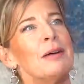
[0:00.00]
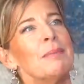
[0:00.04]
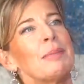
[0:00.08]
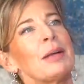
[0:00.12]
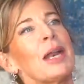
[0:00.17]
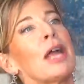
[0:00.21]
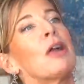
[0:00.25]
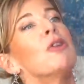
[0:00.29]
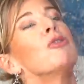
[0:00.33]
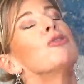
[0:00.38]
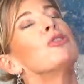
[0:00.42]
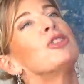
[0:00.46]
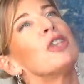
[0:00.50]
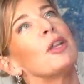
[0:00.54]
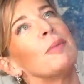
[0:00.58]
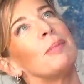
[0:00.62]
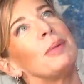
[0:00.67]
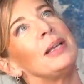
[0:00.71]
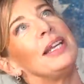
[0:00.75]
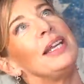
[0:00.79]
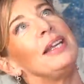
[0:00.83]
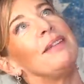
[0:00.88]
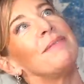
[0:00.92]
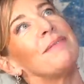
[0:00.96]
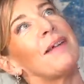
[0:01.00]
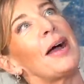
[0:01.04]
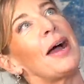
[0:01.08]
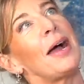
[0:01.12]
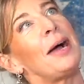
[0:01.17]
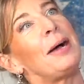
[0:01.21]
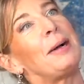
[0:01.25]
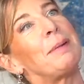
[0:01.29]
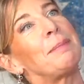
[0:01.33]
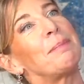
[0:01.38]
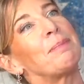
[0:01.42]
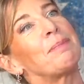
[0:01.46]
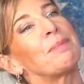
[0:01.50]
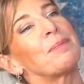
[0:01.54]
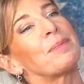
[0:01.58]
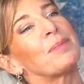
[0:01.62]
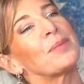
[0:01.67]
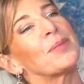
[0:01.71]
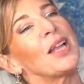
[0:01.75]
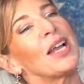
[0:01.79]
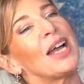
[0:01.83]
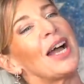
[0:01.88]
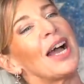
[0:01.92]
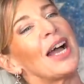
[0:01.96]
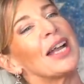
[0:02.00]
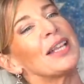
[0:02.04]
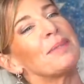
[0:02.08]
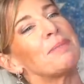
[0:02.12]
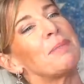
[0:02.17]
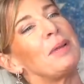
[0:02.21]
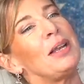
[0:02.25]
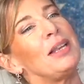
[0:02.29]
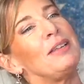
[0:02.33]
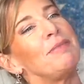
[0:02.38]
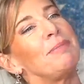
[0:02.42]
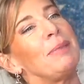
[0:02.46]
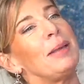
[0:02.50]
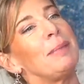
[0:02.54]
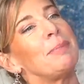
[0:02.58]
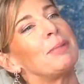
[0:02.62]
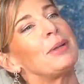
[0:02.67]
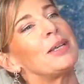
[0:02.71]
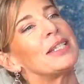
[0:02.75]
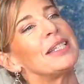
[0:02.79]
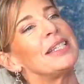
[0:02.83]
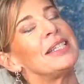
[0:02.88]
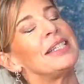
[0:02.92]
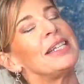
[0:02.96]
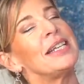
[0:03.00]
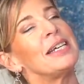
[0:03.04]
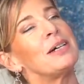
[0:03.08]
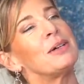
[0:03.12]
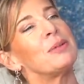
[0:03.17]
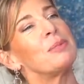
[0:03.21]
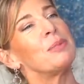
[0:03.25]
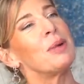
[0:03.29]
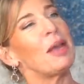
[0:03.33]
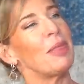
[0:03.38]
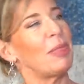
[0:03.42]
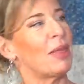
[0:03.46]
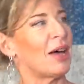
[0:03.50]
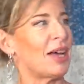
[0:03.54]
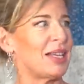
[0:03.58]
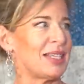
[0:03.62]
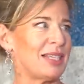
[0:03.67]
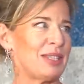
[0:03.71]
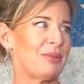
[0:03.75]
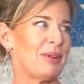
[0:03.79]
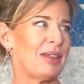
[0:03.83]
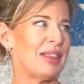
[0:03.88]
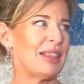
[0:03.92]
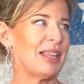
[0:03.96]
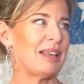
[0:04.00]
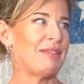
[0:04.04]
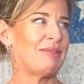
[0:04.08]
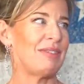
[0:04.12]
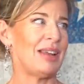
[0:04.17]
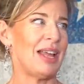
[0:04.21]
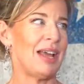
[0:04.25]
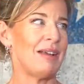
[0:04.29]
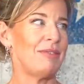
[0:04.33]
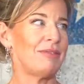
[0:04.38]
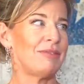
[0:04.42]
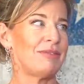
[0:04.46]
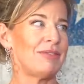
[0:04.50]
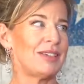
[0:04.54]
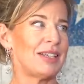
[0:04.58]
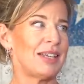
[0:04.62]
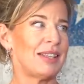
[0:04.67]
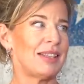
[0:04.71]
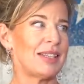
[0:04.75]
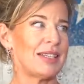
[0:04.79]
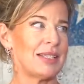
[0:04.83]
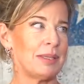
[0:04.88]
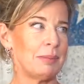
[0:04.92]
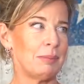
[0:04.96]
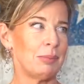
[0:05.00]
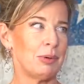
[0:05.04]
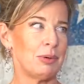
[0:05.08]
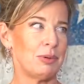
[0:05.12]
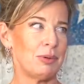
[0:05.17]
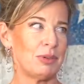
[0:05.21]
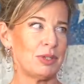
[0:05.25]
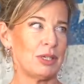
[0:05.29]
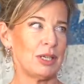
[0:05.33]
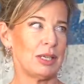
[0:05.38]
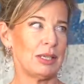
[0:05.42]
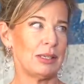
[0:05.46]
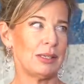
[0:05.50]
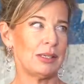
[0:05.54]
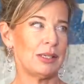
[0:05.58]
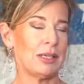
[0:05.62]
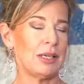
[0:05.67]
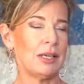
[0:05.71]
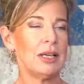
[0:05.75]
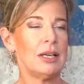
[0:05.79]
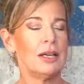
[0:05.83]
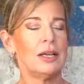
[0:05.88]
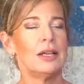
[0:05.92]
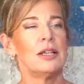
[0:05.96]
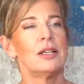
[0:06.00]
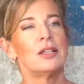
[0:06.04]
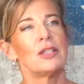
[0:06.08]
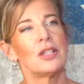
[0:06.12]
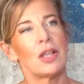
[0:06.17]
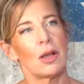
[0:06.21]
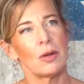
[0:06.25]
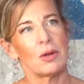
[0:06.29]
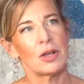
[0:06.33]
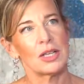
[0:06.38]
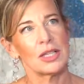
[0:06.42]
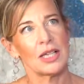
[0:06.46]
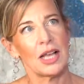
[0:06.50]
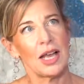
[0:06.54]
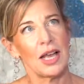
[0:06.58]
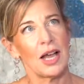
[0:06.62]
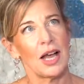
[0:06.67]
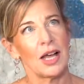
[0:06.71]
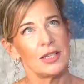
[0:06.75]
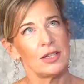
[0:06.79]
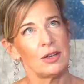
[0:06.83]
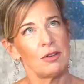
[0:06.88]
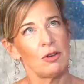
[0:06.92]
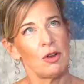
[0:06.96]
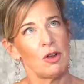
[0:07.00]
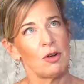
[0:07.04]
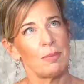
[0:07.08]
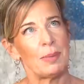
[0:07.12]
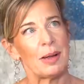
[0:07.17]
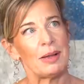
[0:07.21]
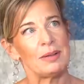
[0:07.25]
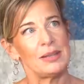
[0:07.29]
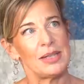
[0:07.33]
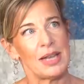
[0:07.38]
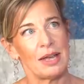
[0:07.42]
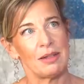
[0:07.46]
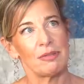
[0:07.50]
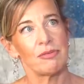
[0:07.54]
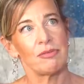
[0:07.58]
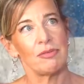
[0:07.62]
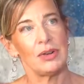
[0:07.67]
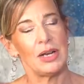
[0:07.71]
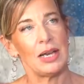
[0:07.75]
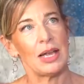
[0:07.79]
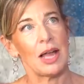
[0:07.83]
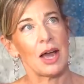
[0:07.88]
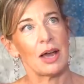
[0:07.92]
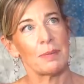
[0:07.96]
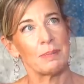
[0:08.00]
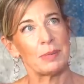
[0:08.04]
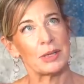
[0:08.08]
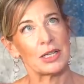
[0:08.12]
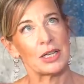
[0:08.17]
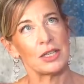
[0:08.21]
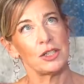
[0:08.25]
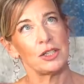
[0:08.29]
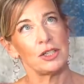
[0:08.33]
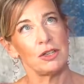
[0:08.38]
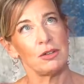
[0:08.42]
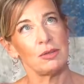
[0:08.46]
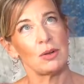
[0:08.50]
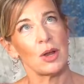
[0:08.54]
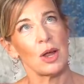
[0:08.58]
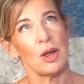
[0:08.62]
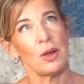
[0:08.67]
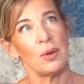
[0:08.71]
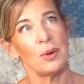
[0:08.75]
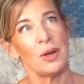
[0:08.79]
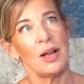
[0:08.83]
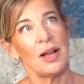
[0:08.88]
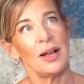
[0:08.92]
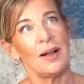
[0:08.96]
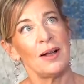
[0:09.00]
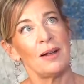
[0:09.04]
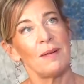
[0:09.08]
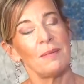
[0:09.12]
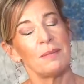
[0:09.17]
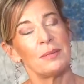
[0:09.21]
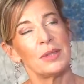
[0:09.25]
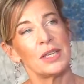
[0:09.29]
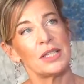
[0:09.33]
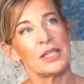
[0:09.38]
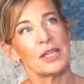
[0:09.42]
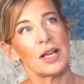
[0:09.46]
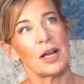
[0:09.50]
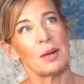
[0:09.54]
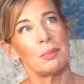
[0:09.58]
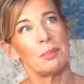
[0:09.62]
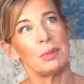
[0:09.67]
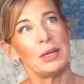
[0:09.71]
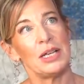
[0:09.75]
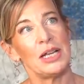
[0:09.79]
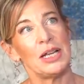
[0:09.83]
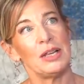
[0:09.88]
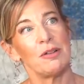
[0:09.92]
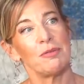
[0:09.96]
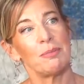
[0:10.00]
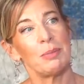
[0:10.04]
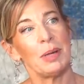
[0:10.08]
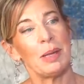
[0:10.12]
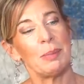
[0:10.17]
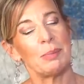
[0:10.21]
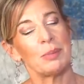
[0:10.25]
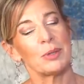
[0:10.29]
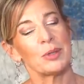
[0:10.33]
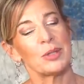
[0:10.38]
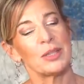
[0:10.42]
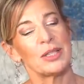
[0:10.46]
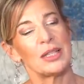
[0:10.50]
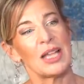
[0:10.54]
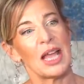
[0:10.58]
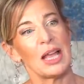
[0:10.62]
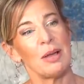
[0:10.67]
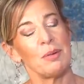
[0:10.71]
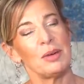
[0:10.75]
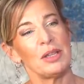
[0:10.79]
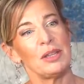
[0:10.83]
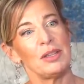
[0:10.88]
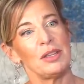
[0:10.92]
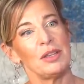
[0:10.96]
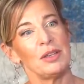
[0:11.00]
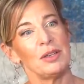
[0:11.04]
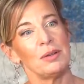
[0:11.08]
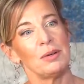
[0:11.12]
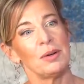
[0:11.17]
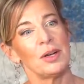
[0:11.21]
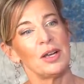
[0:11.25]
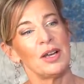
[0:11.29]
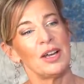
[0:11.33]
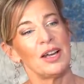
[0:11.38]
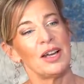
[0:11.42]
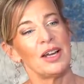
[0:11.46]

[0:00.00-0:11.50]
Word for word: But I also believe um, I believe people are still with us when they've left. That's important. So, because I, I don't know about death really, uh, but I do know that I believe people stay with you.